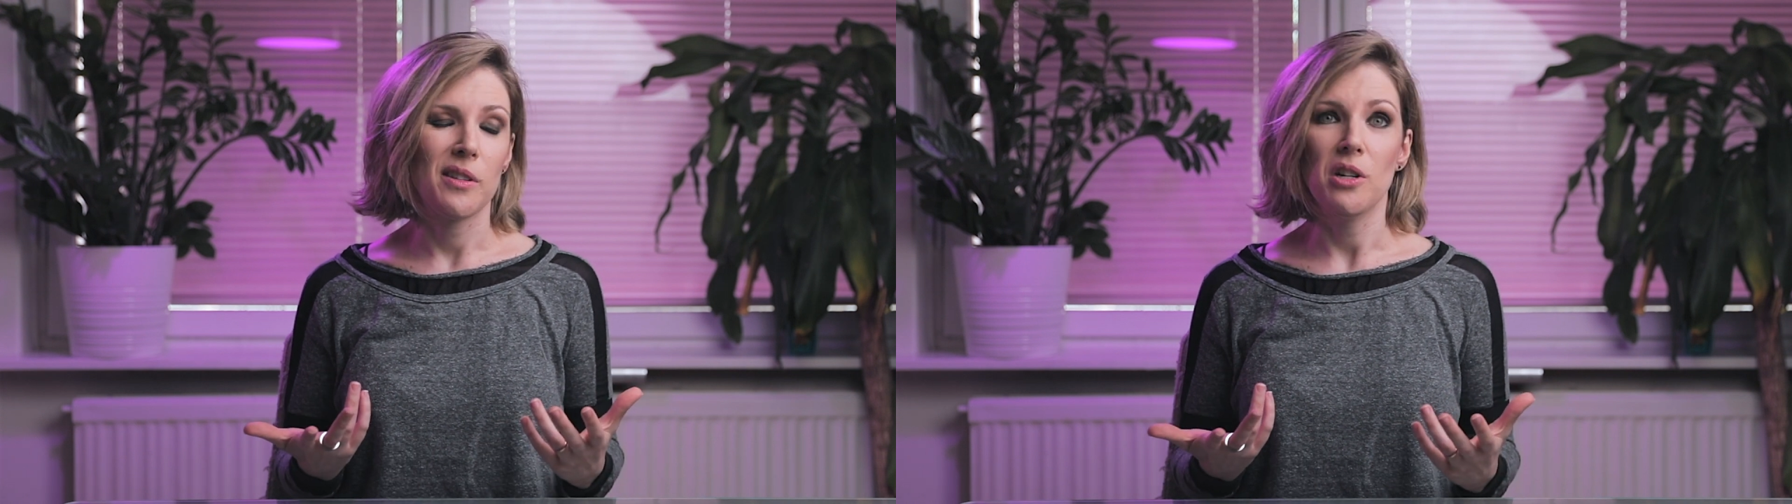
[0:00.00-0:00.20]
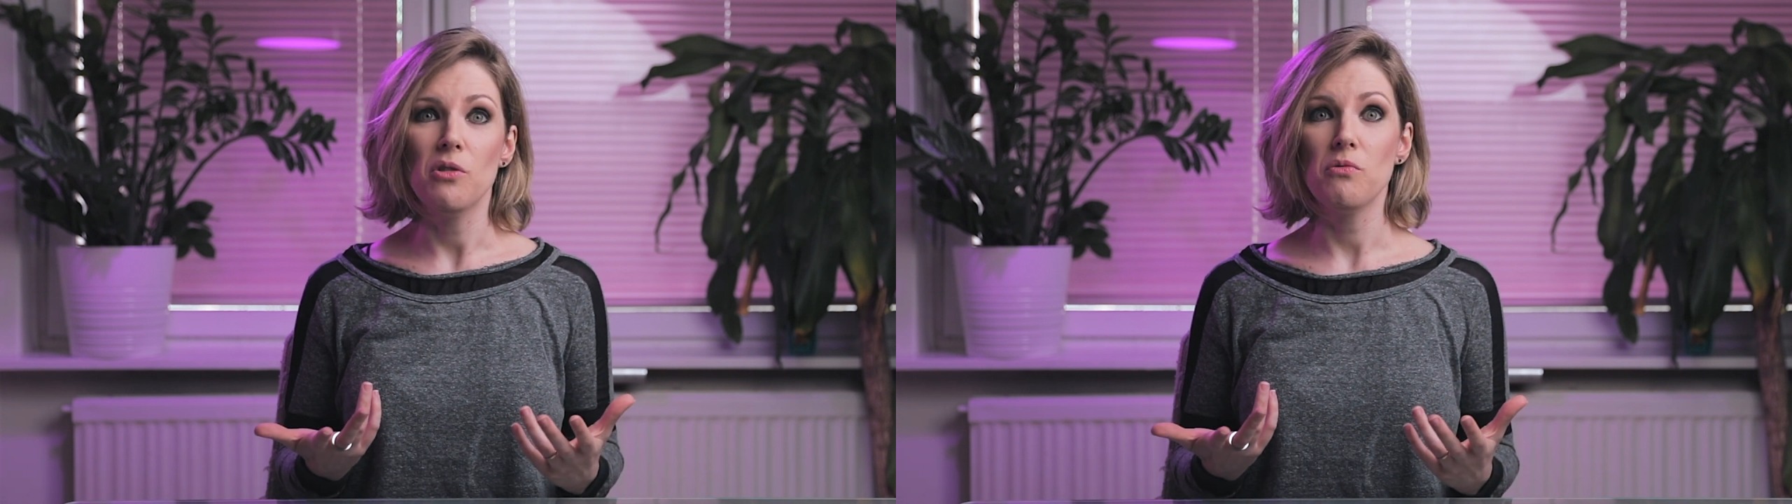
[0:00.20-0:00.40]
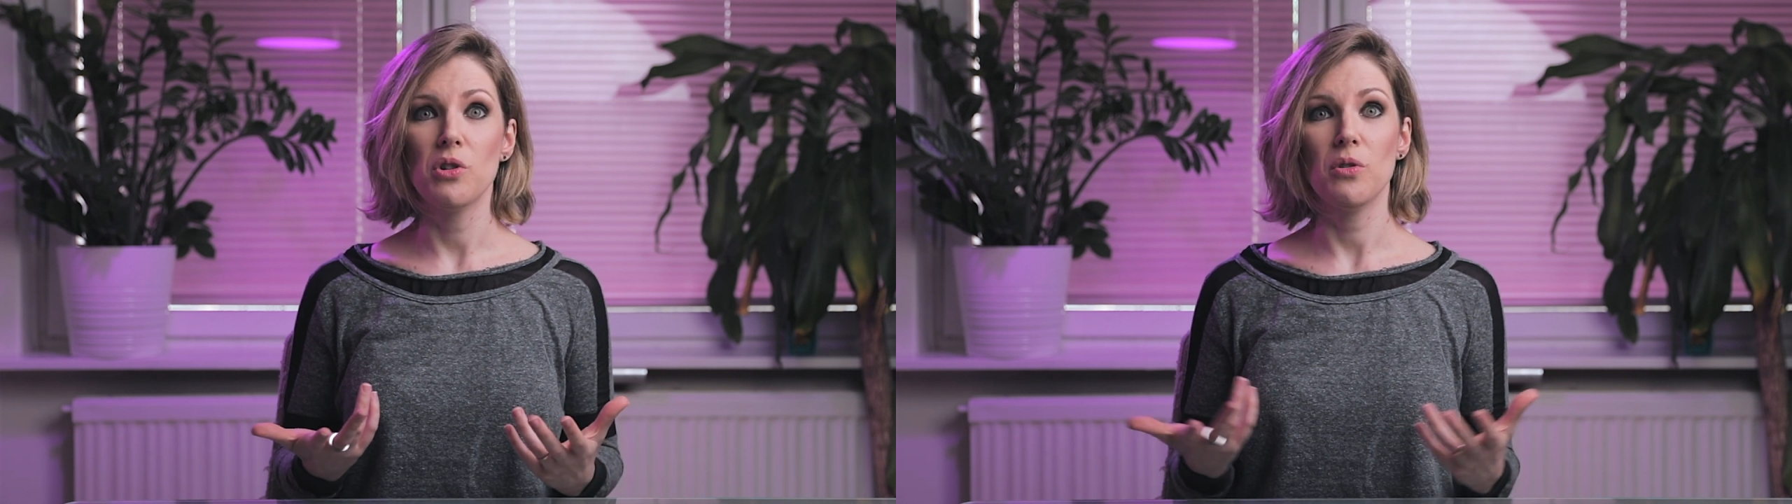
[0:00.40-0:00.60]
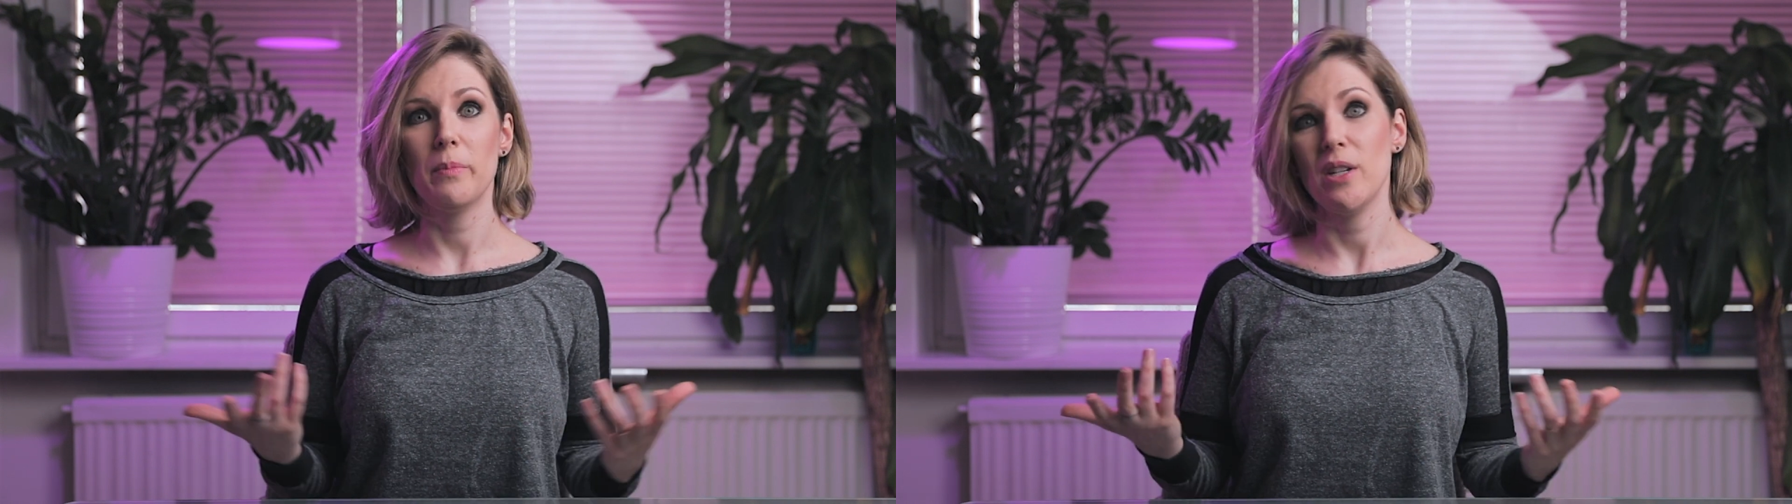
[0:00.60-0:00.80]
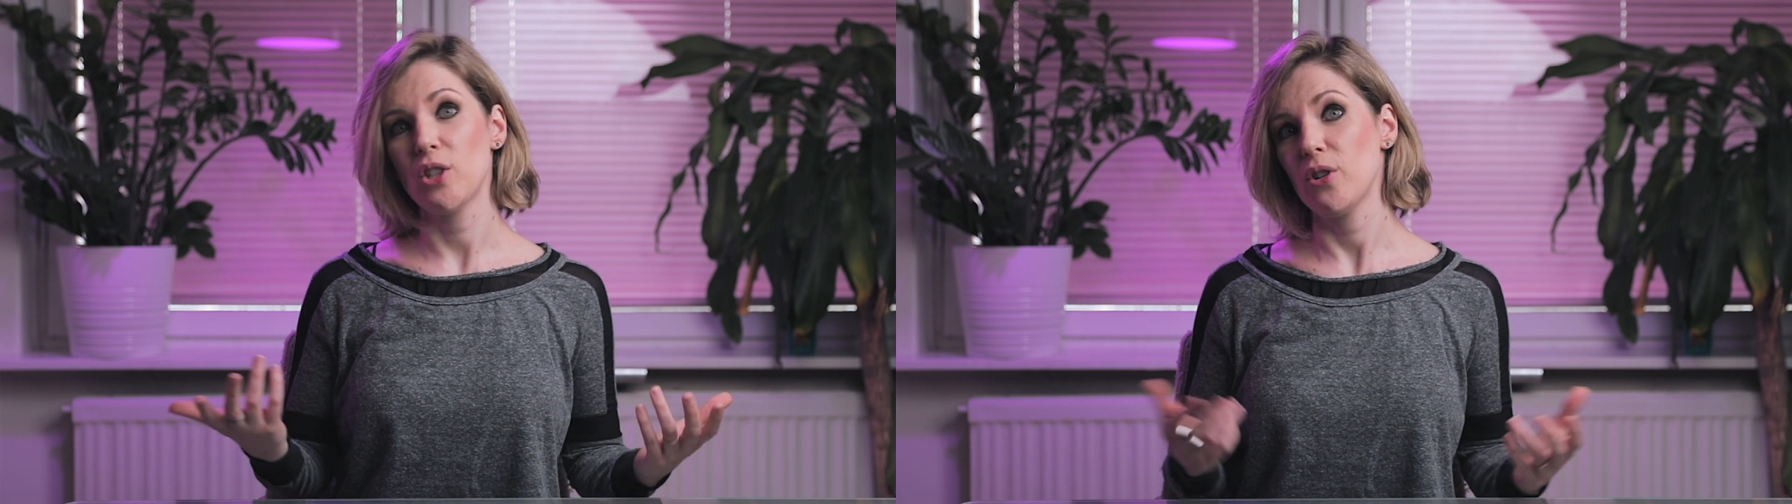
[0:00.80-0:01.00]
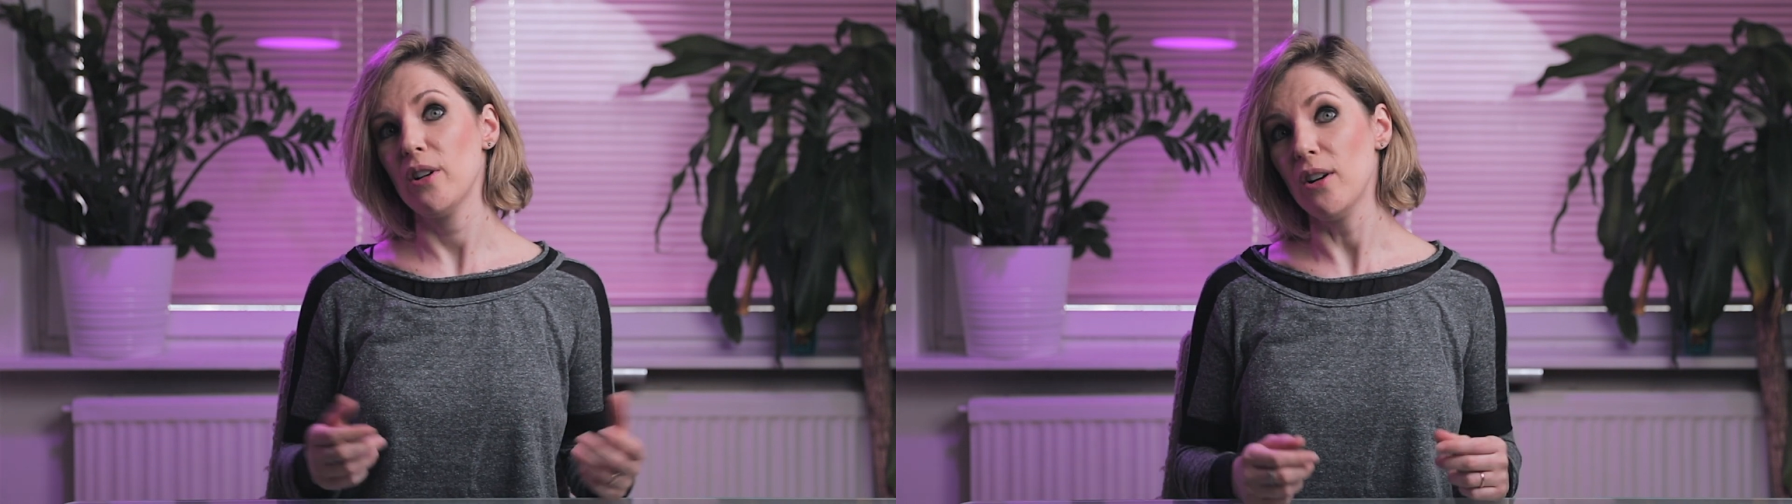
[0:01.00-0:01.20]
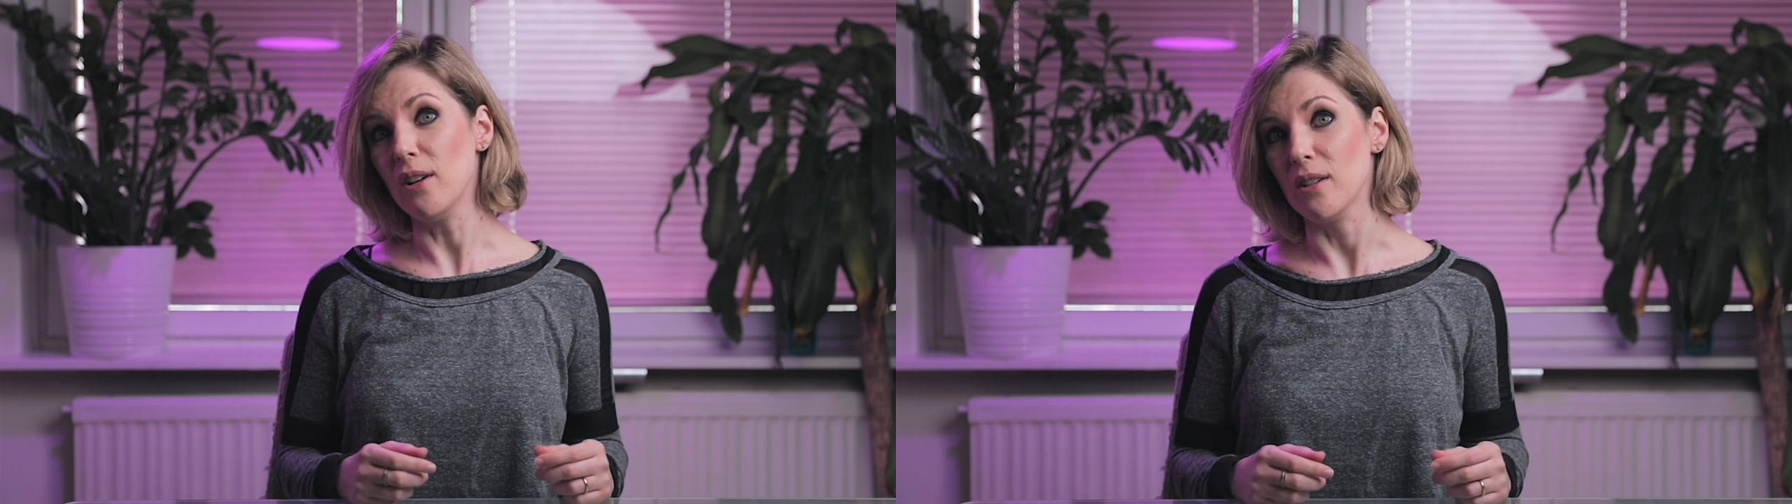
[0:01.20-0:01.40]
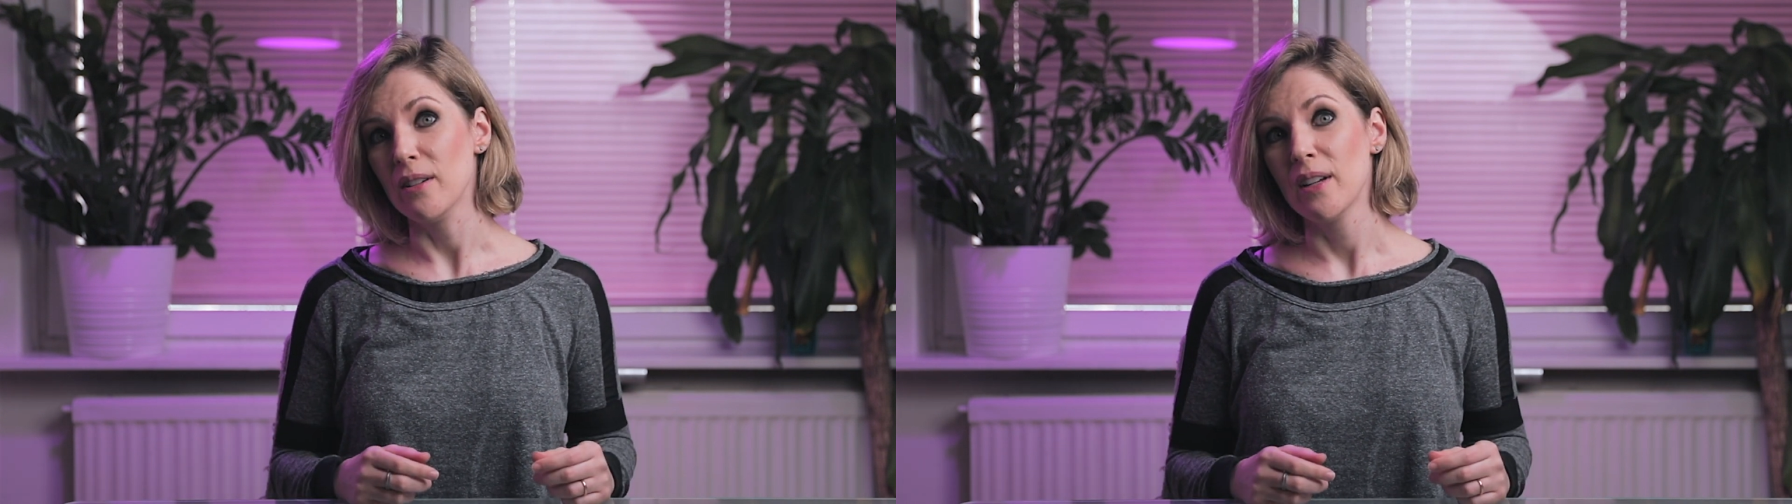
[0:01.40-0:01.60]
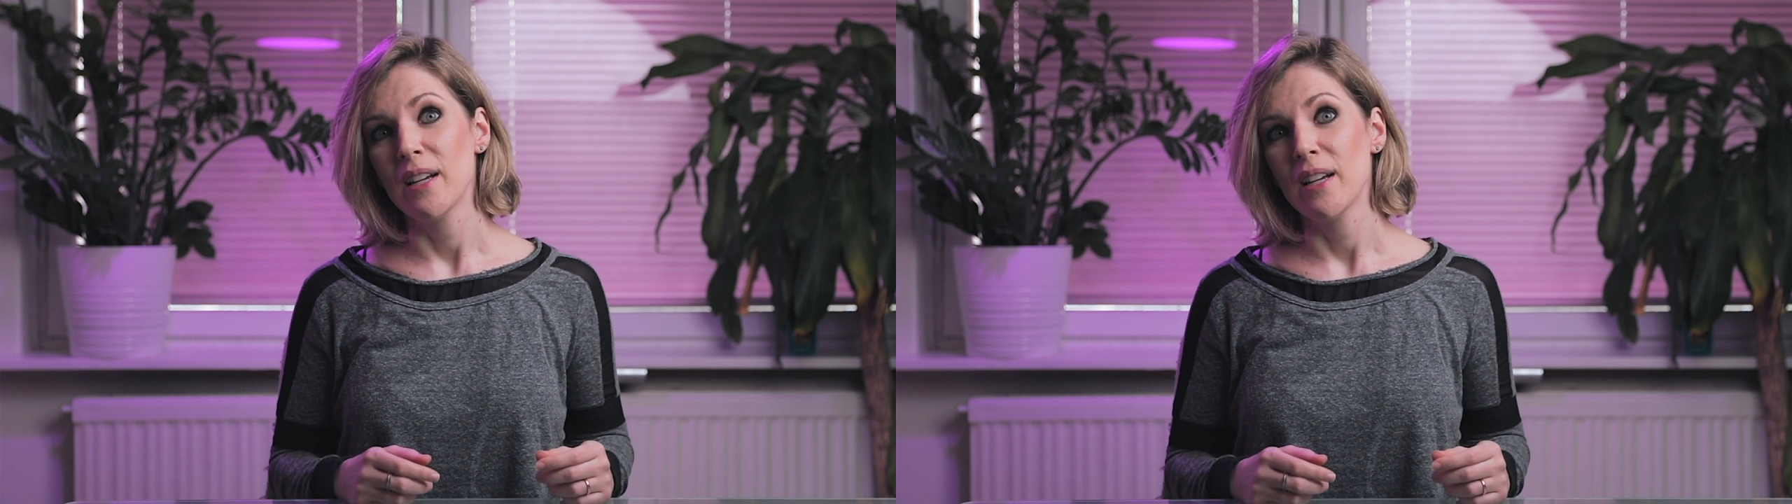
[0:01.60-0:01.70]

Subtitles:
no good picture at all